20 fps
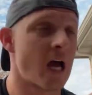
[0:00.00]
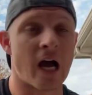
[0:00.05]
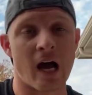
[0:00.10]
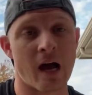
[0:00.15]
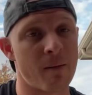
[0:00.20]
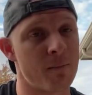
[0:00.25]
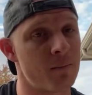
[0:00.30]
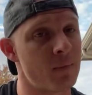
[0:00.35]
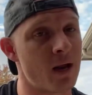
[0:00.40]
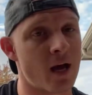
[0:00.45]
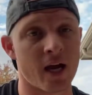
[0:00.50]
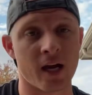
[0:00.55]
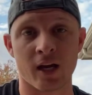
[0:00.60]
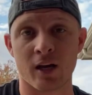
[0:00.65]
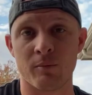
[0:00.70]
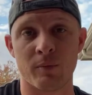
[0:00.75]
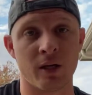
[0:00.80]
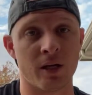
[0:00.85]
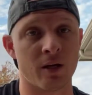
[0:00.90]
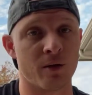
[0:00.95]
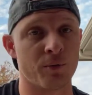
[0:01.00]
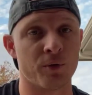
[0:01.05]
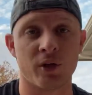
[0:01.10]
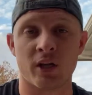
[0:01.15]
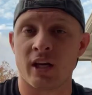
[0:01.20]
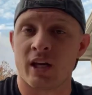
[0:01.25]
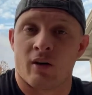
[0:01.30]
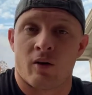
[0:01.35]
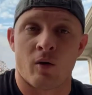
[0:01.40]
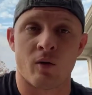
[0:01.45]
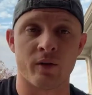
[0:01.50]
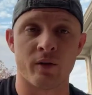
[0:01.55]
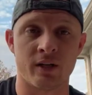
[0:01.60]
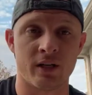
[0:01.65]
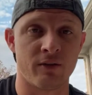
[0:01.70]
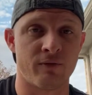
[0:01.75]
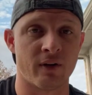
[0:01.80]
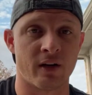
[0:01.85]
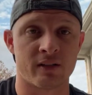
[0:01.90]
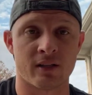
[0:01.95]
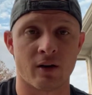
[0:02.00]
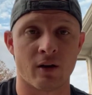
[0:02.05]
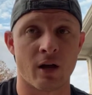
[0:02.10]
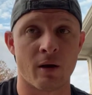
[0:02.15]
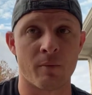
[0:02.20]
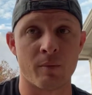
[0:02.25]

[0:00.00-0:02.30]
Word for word: I'm not gonna be able to get all the defects out.